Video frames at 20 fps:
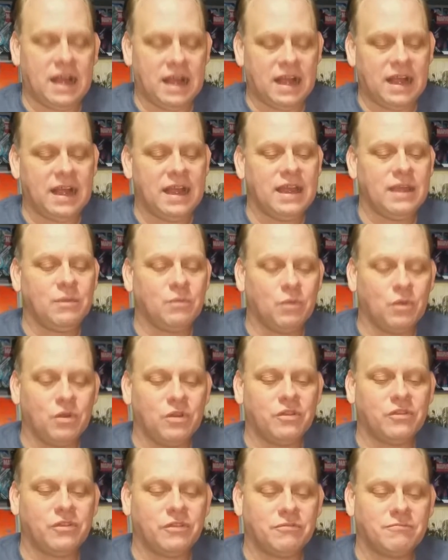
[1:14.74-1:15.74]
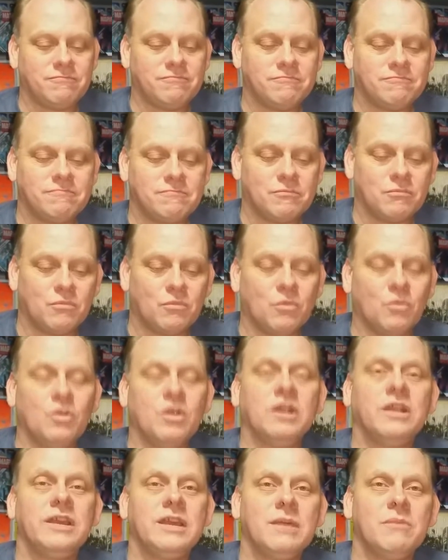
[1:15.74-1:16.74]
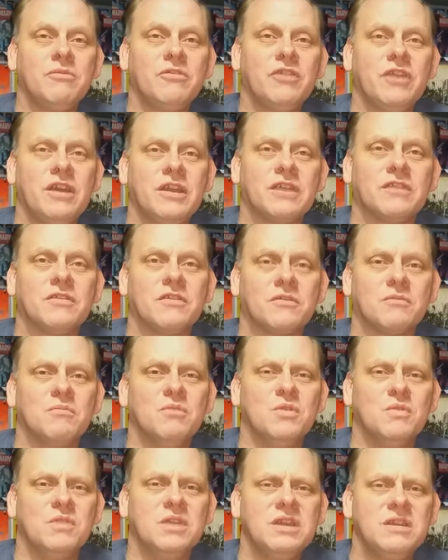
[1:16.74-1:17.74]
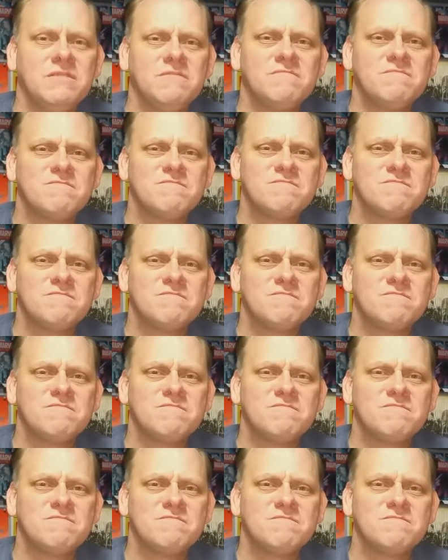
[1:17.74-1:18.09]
I was really upset at this movie.